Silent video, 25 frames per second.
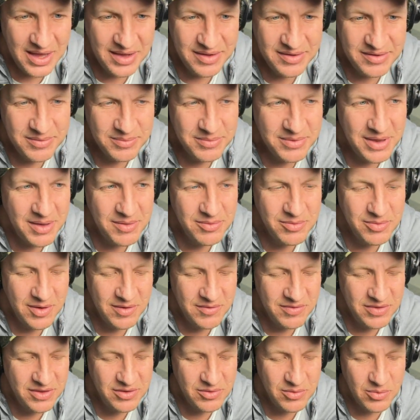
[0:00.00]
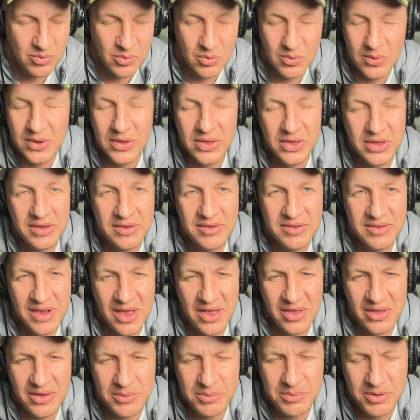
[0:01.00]
Sometimes we have these really
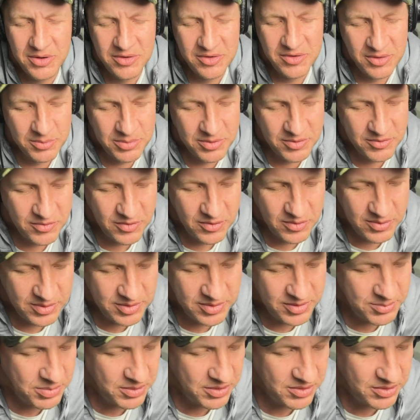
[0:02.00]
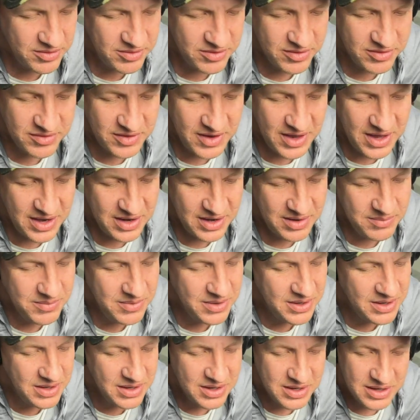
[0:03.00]
solid pitching performance. Burns has had them.
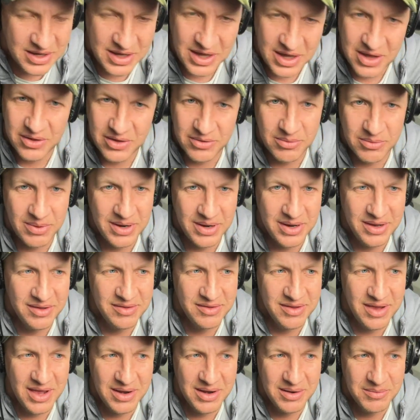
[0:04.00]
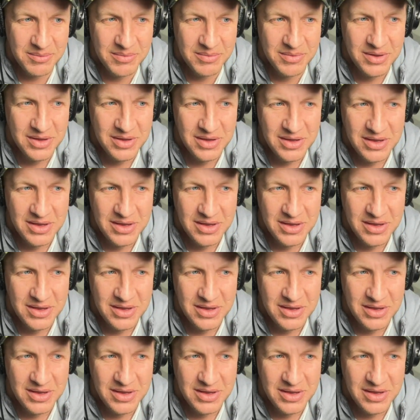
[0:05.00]
Colin Ray has had them.